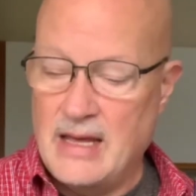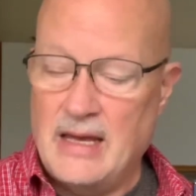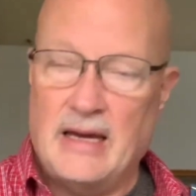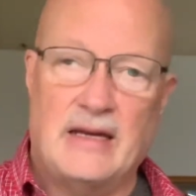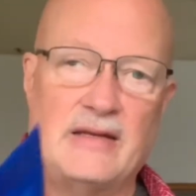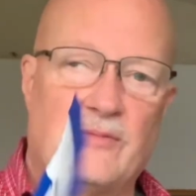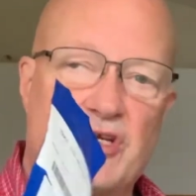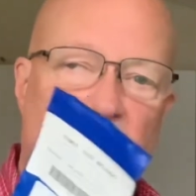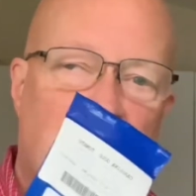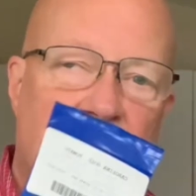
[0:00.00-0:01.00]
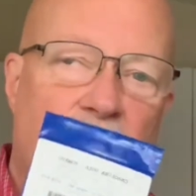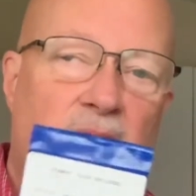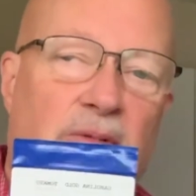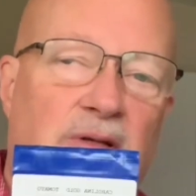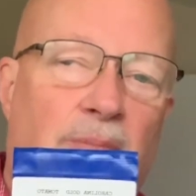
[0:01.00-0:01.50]
and in which case I'm
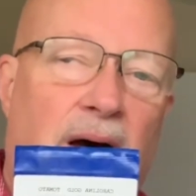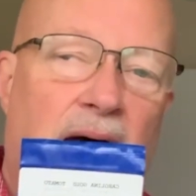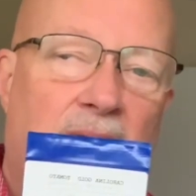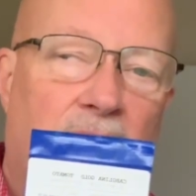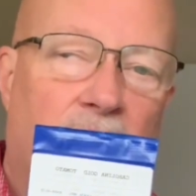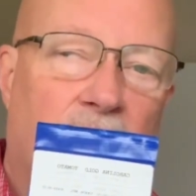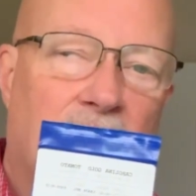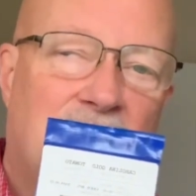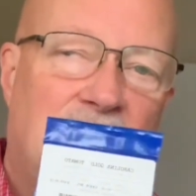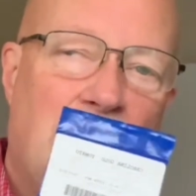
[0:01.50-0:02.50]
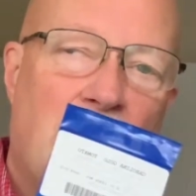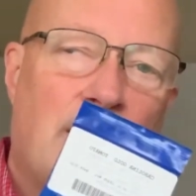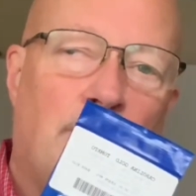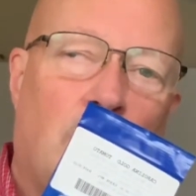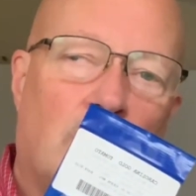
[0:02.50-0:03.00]
able to buy
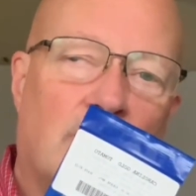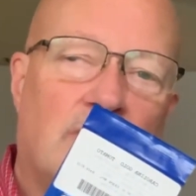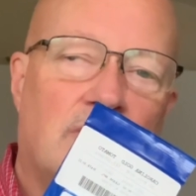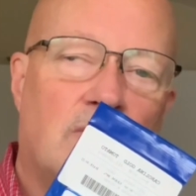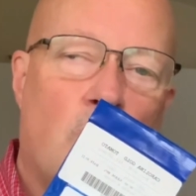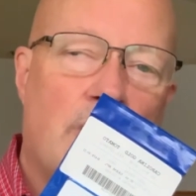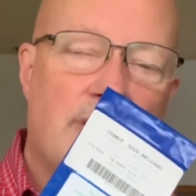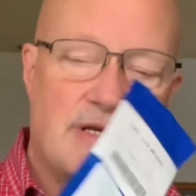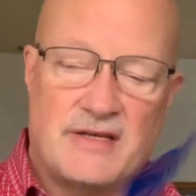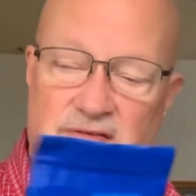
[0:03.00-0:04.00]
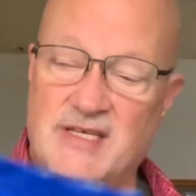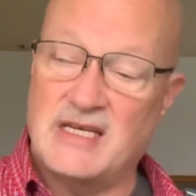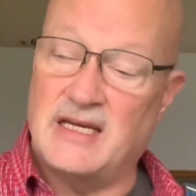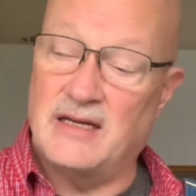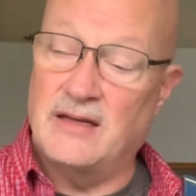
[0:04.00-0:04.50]
semi-bulk quantities of
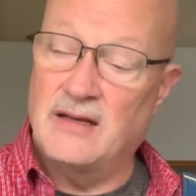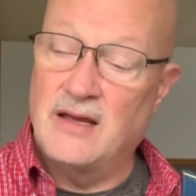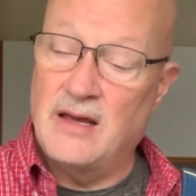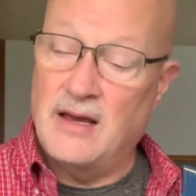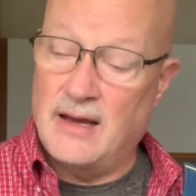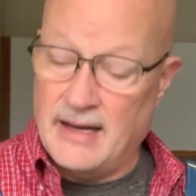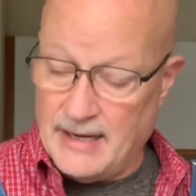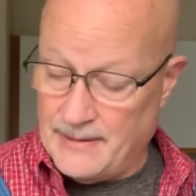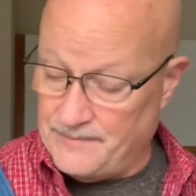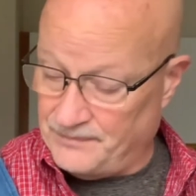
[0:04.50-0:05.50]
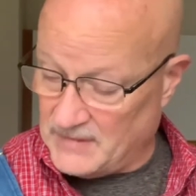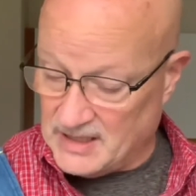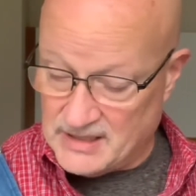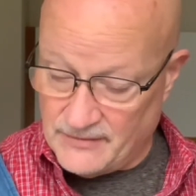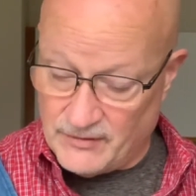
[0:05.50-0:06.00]
seed. Um,
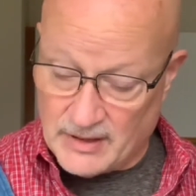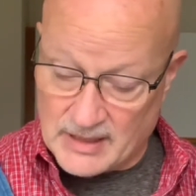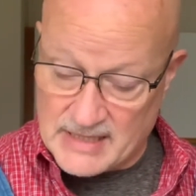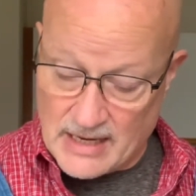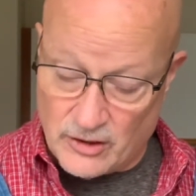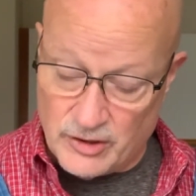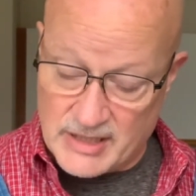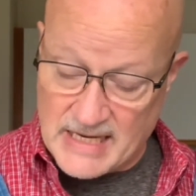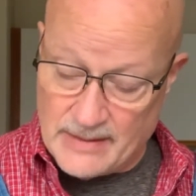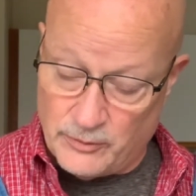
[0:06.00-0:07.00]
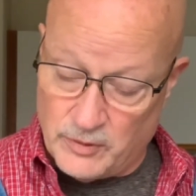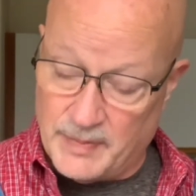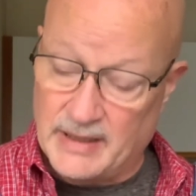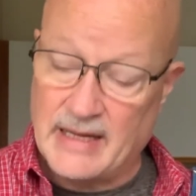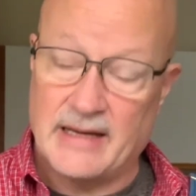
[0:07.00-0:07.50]
different a good example would
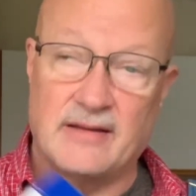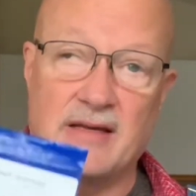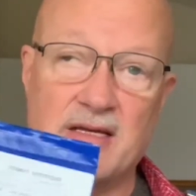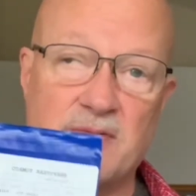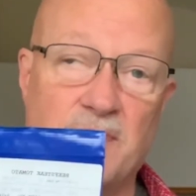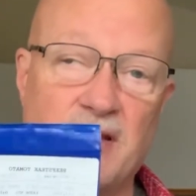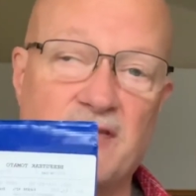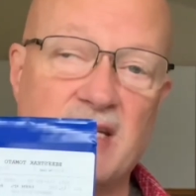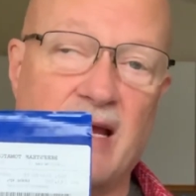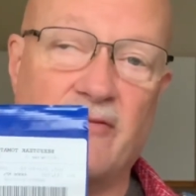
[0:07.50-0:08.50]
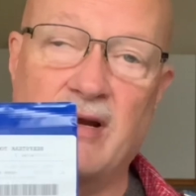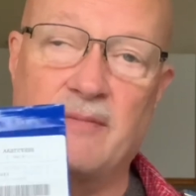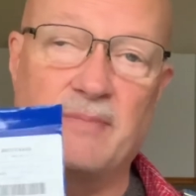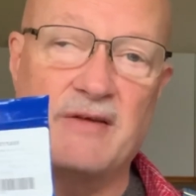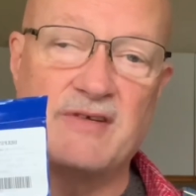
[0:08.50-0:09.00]
be like this beefsteak,
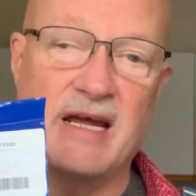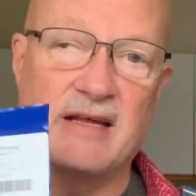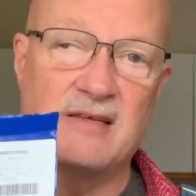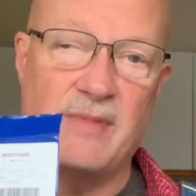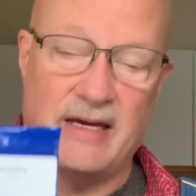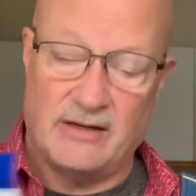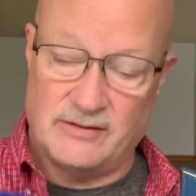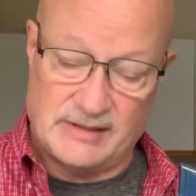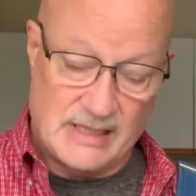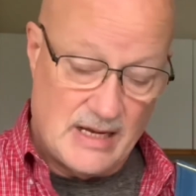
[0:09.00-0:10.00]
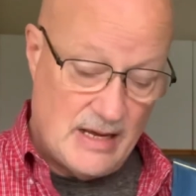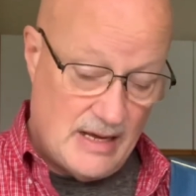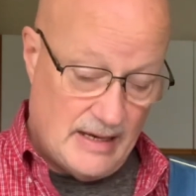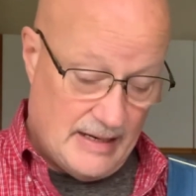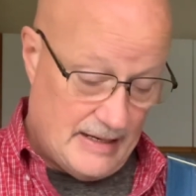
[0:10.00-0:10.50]
red beefsteak tomatoes.
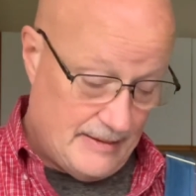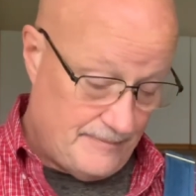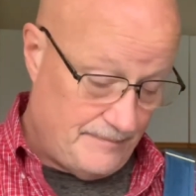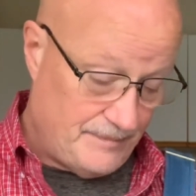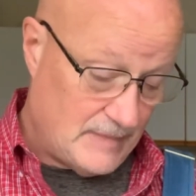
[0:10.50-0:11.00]
Um,